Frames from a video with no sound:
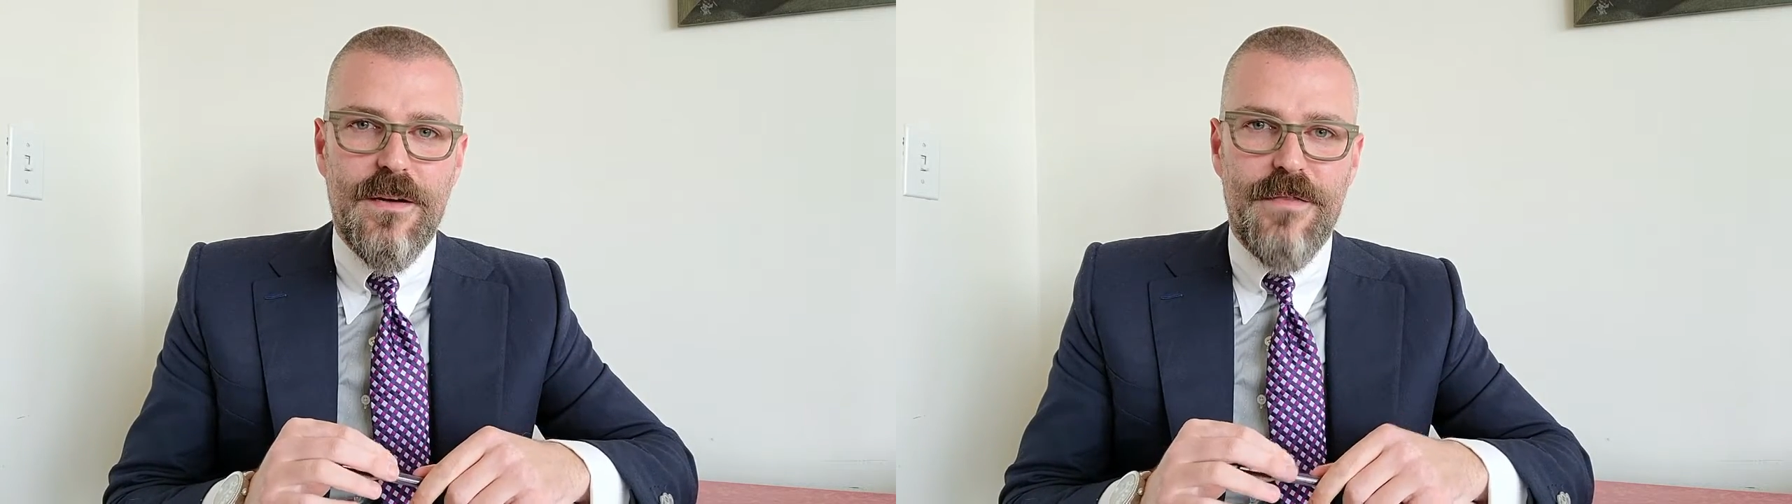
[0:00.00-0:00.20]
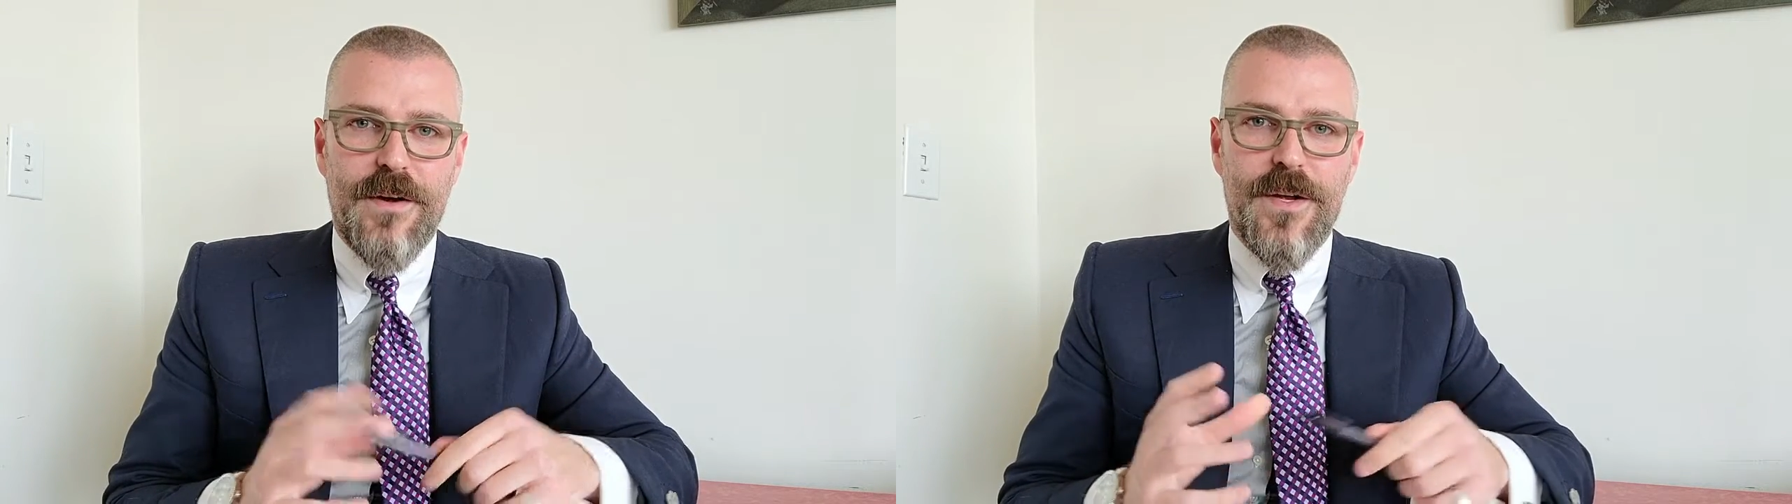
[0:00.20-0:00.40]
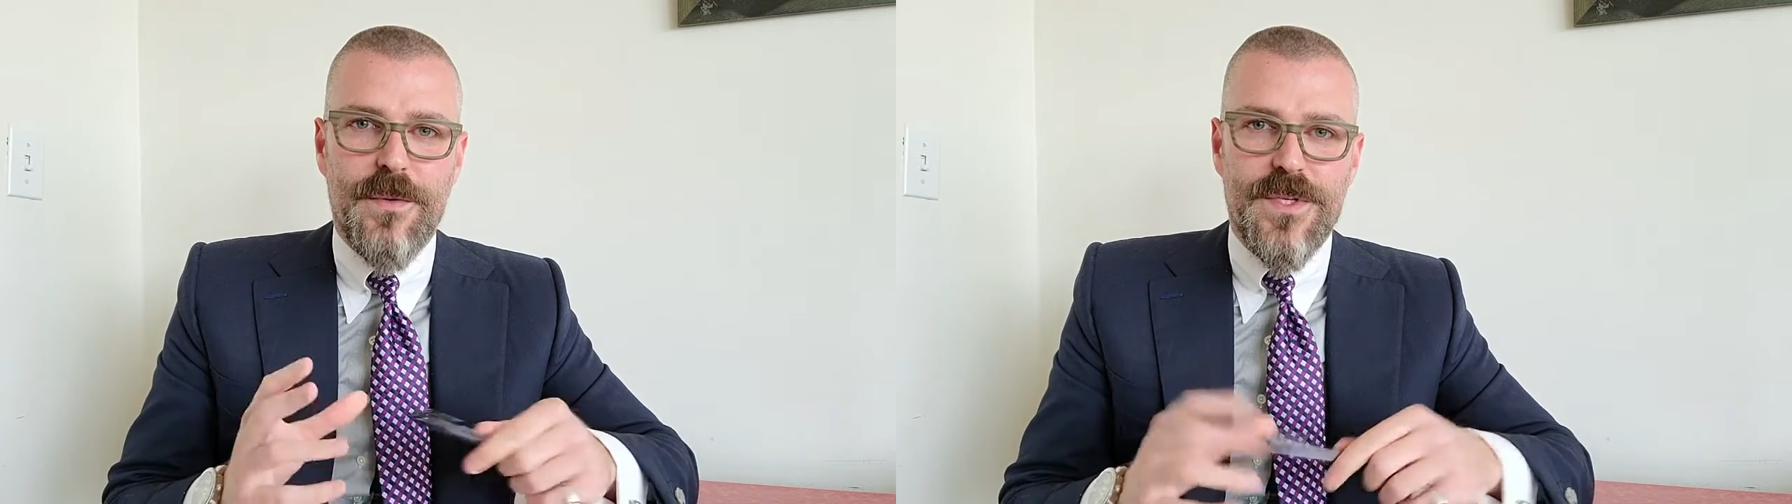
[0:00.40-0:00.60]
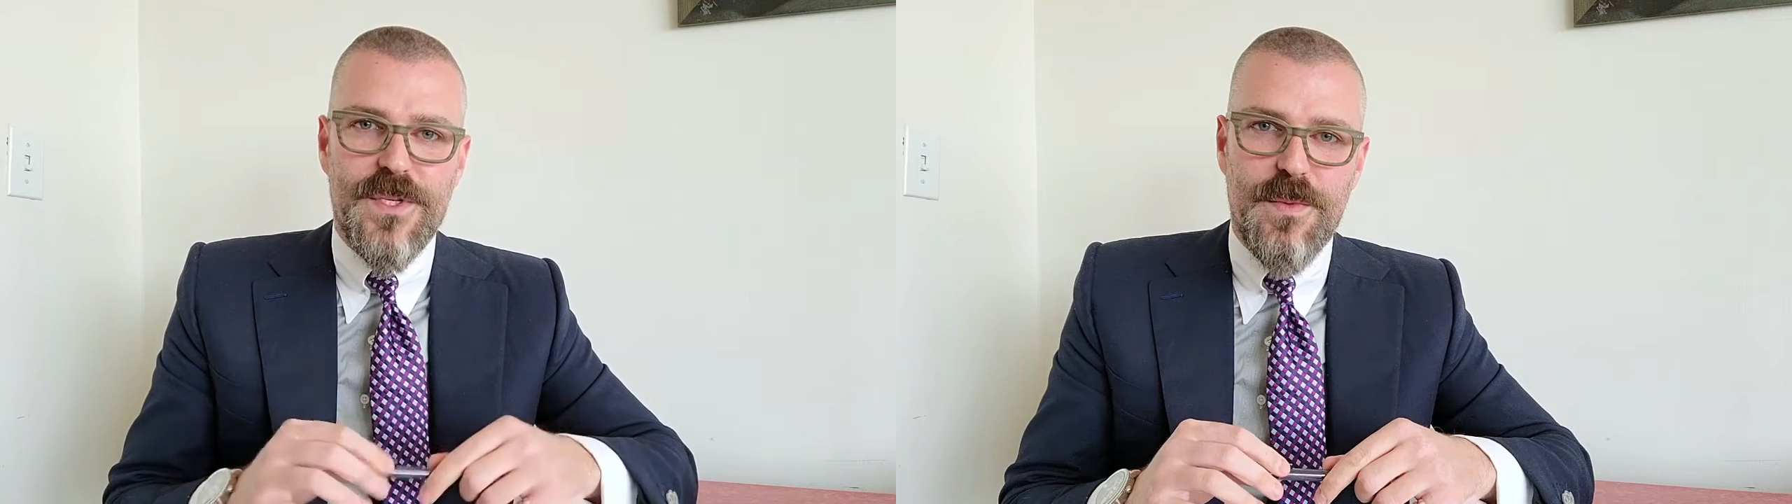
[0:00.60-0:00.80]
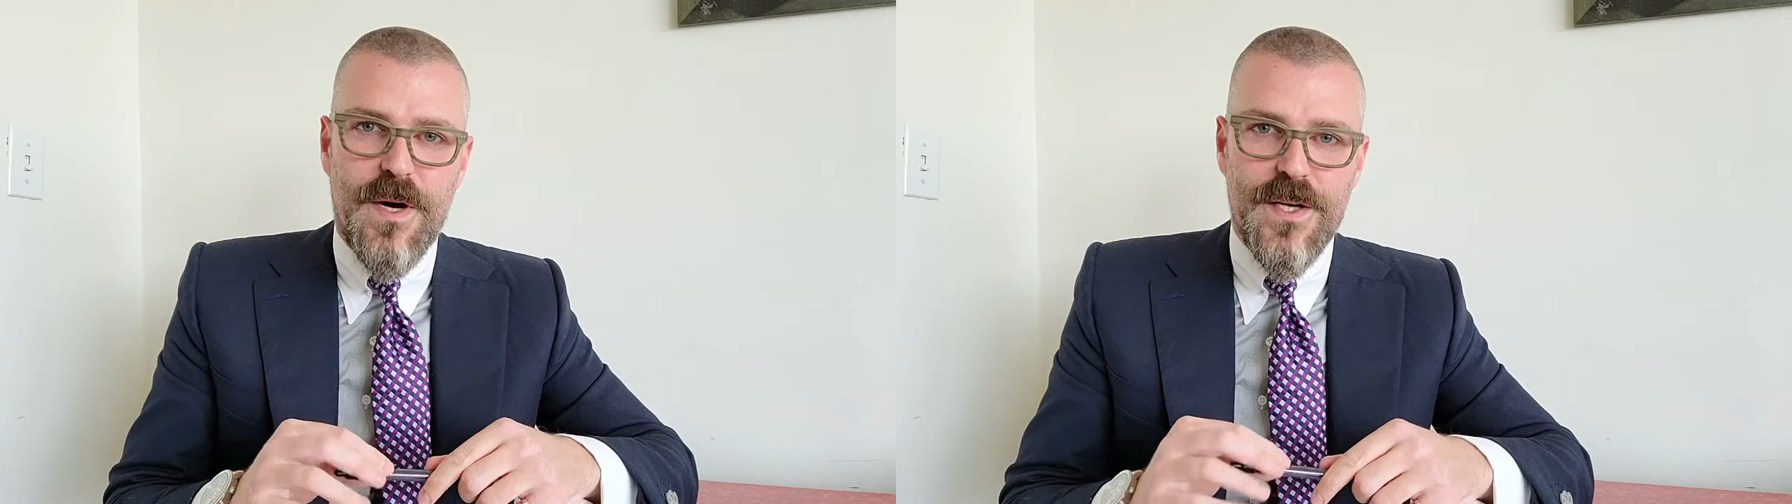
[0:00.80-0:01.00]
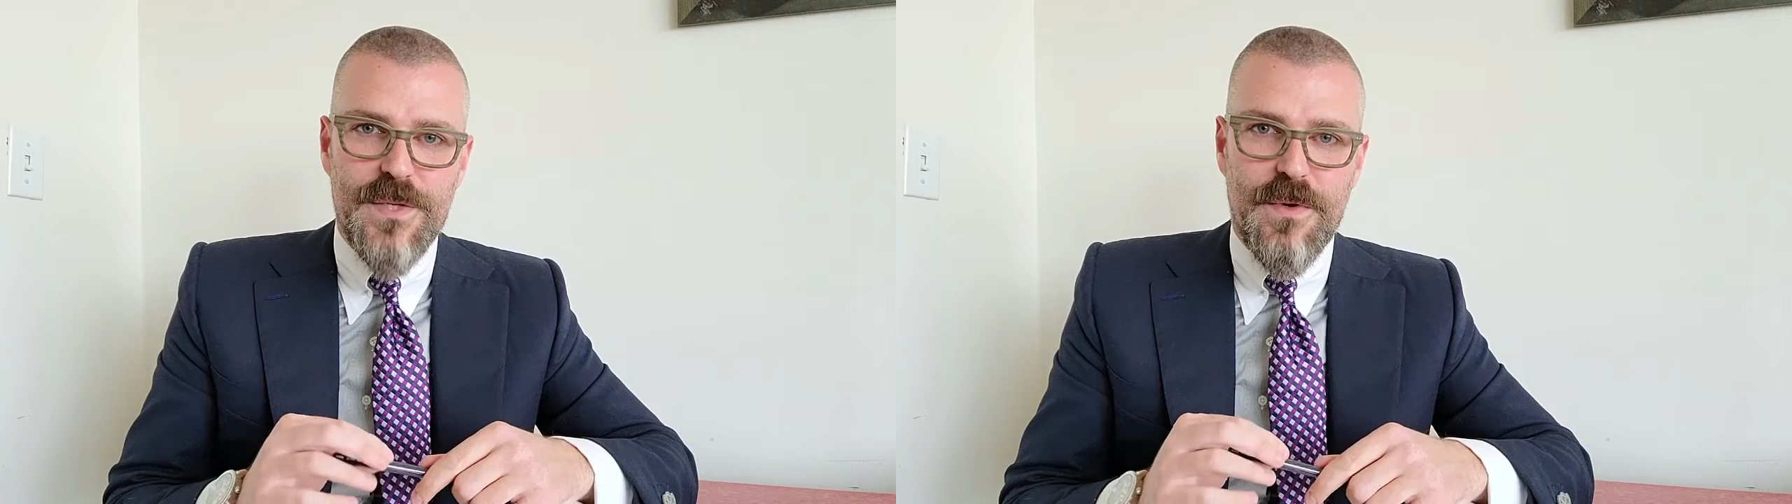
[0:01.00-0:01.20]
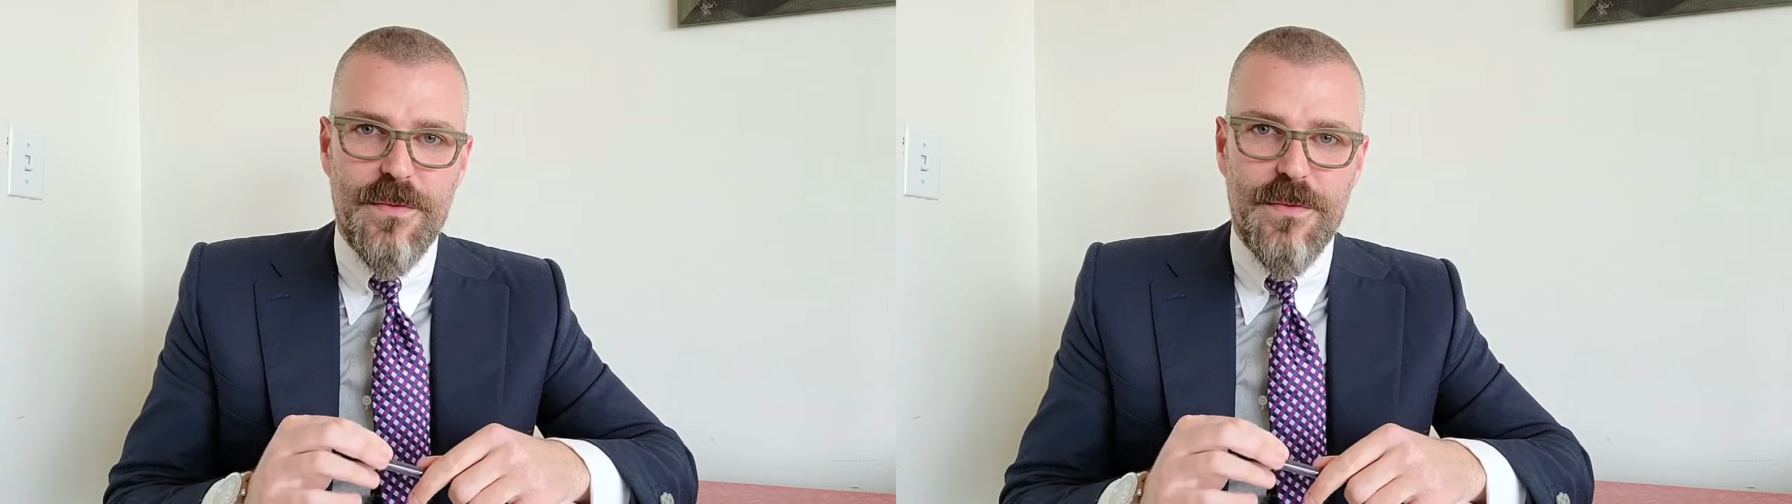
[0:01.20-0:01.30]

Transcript: variables as possible,